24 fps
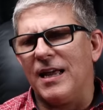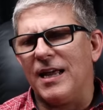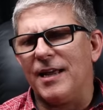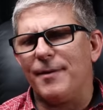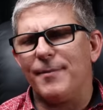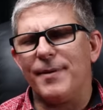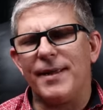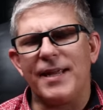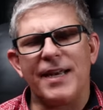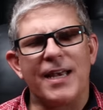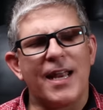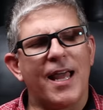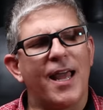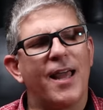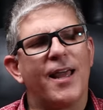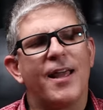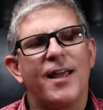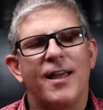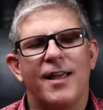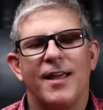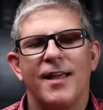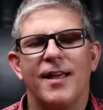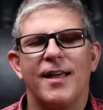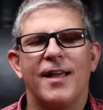and man,
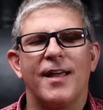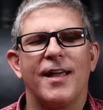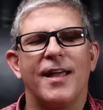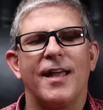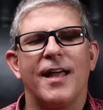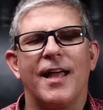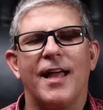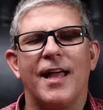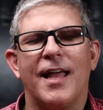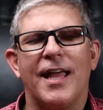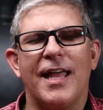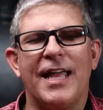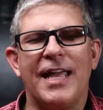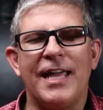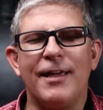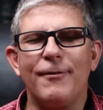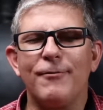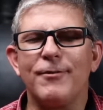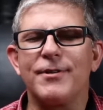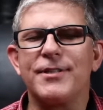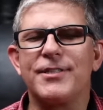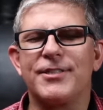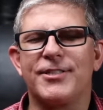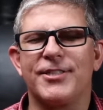it
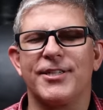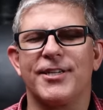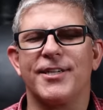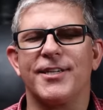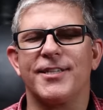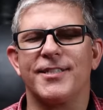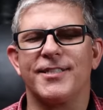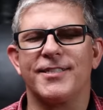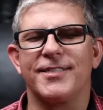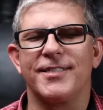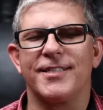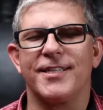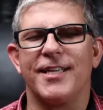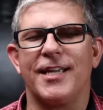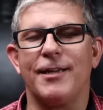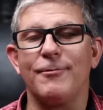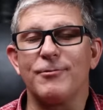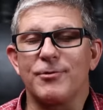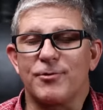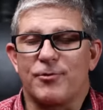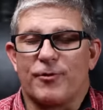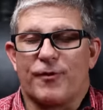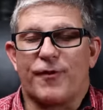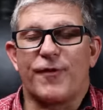was
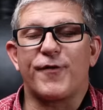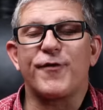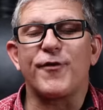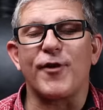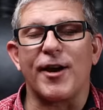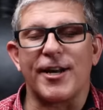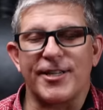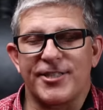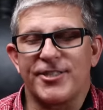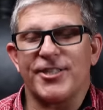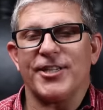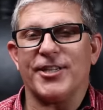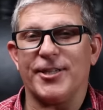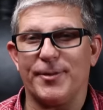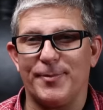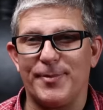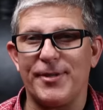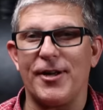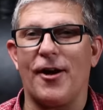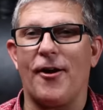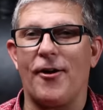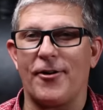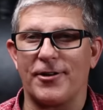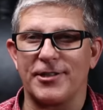refreshing, to
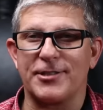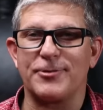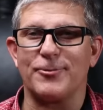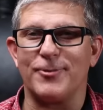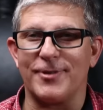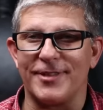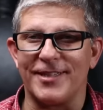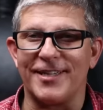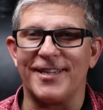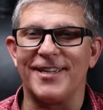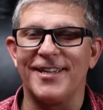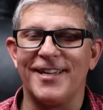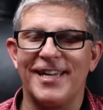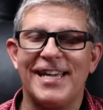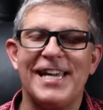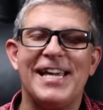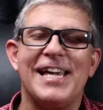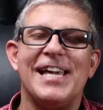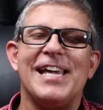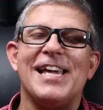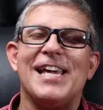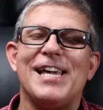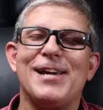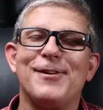be honest with you.
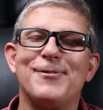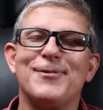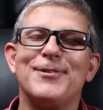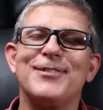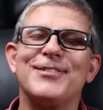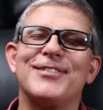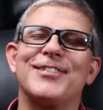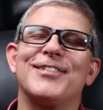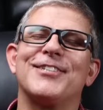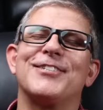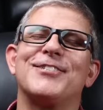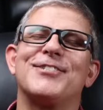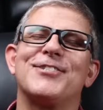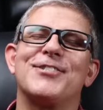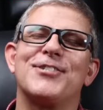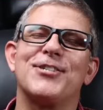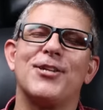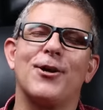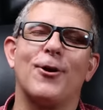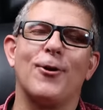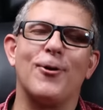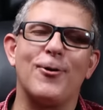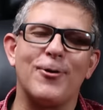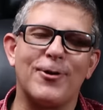It was just
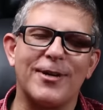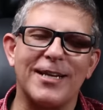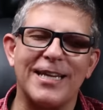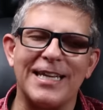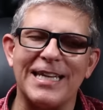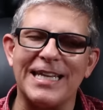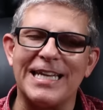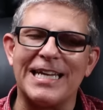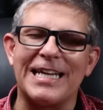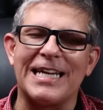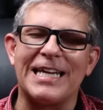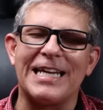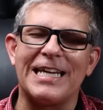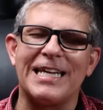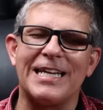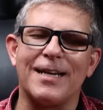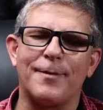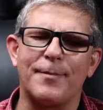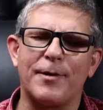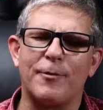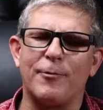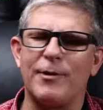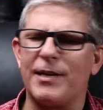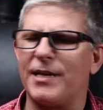so clean.
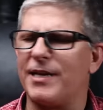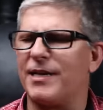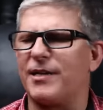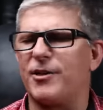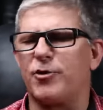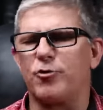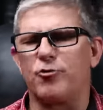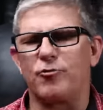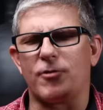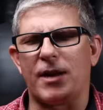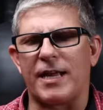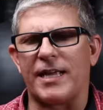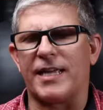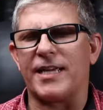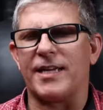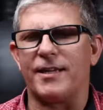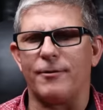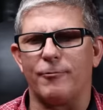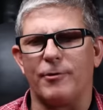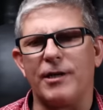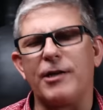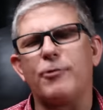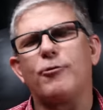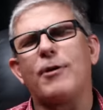I mean, we didn't crank
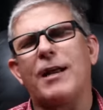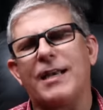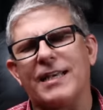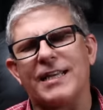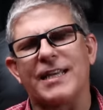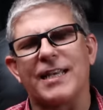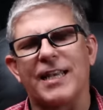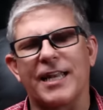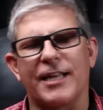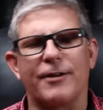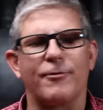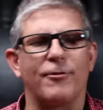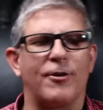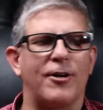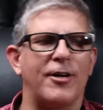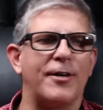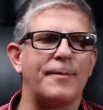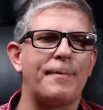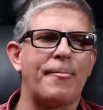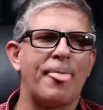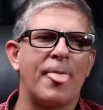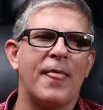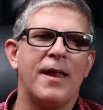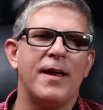it. We cranked it later
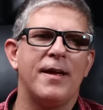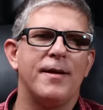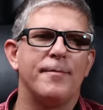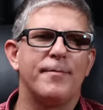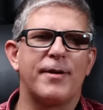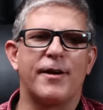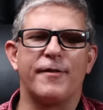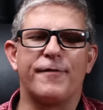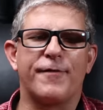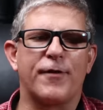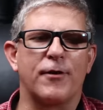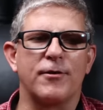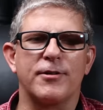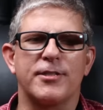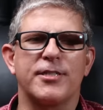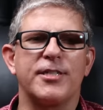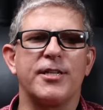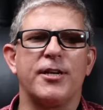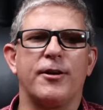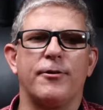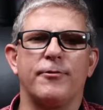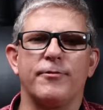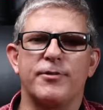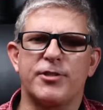on, but at first,
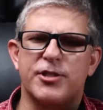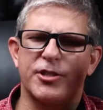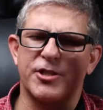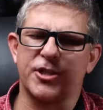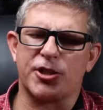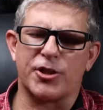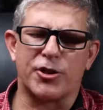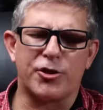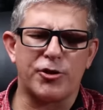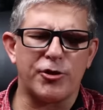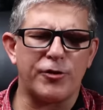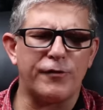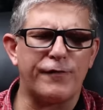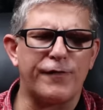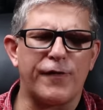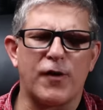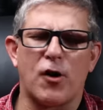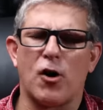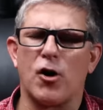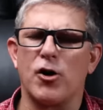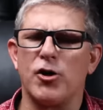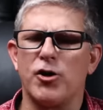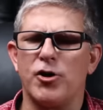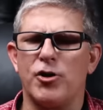you know, it was just a good
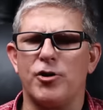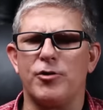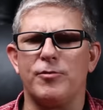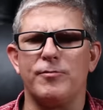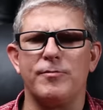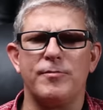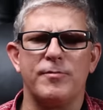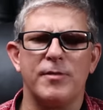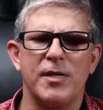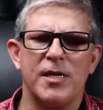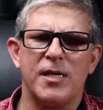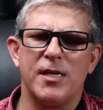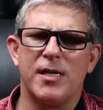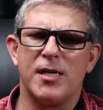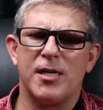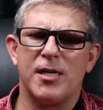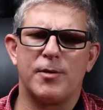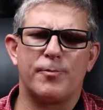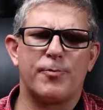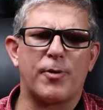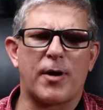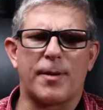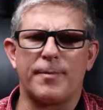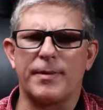volume,
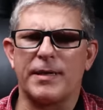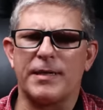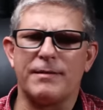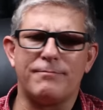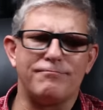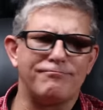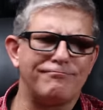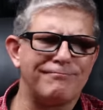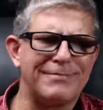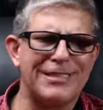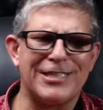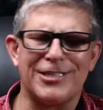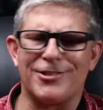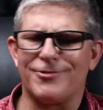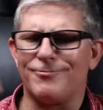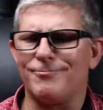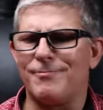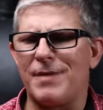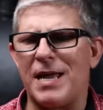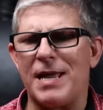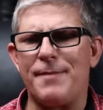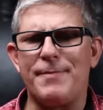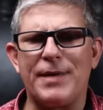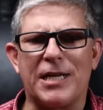probably, you know,
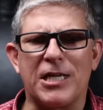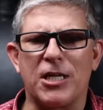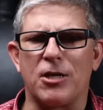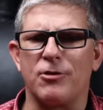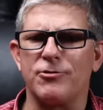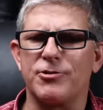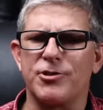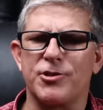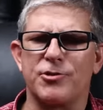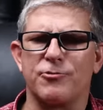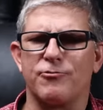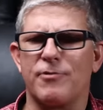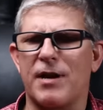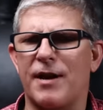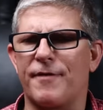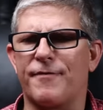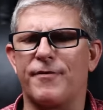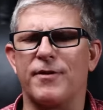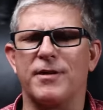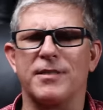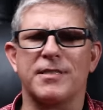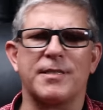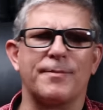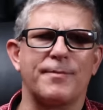maybe close to
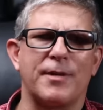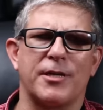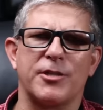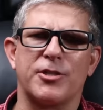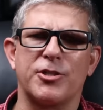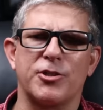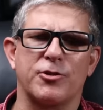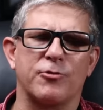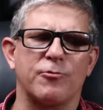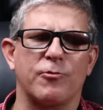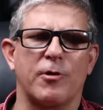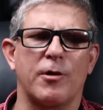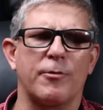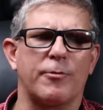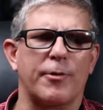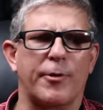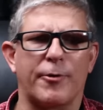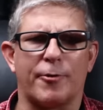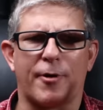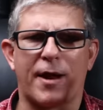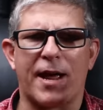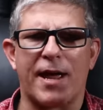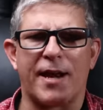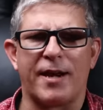reference. I'm not sure where we
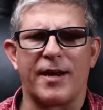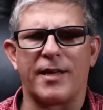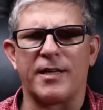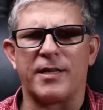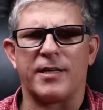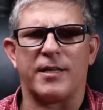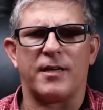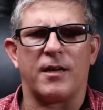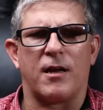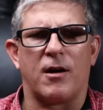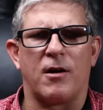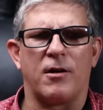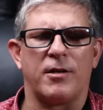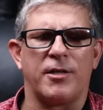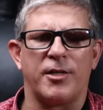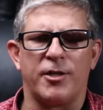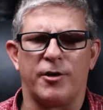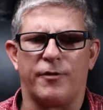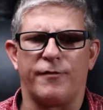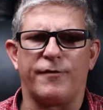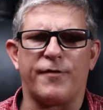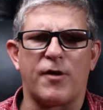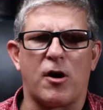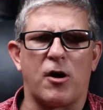were at, you
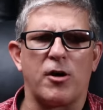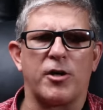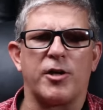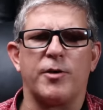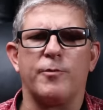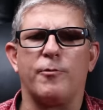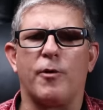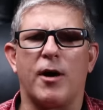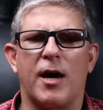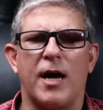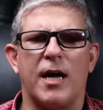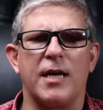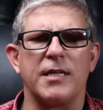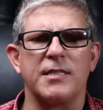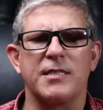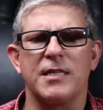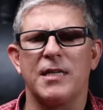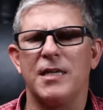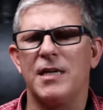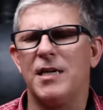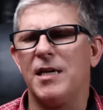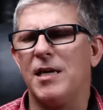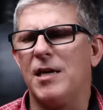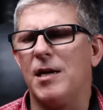know, volume wise.
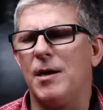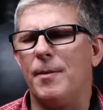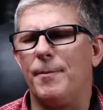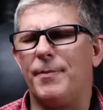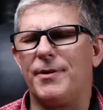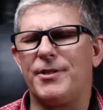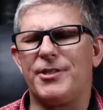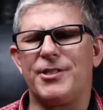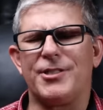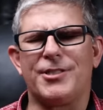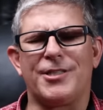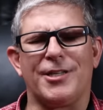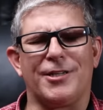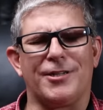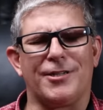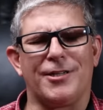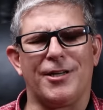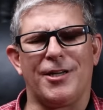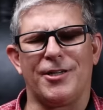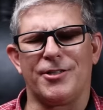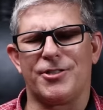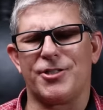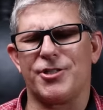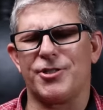But just a
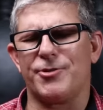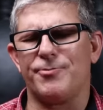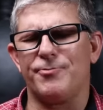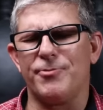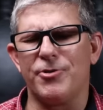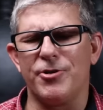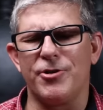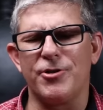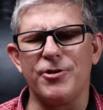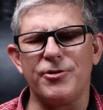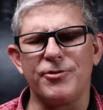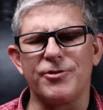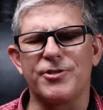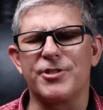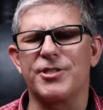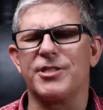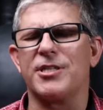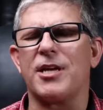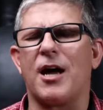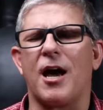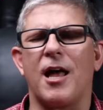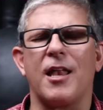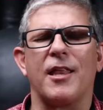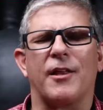smooth,
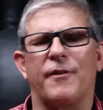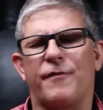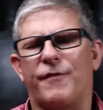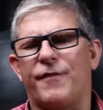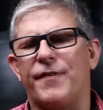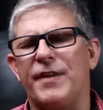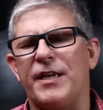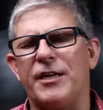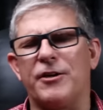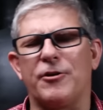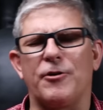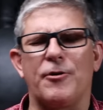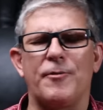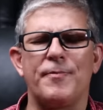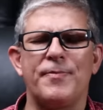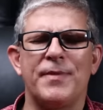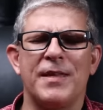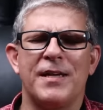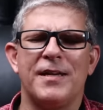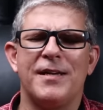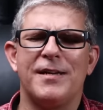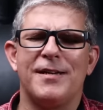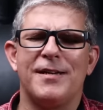solid feel,